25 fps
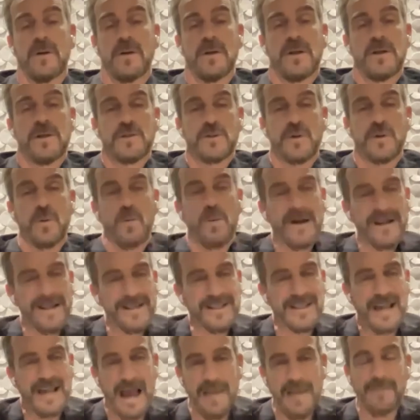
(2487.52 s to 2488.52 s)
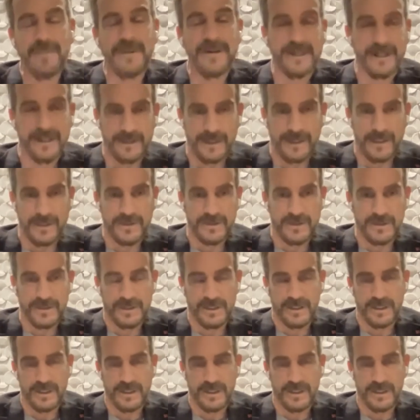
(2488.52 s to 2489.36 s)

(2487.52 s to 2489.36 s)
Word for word: so what is happening in Argentina,